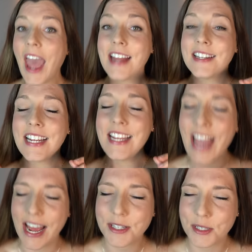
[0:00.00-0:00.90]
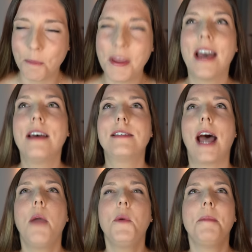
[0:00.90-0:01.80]
And yes, because
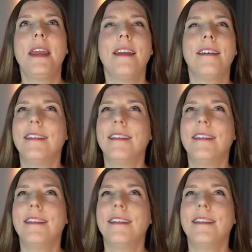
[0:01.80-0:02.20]
I would be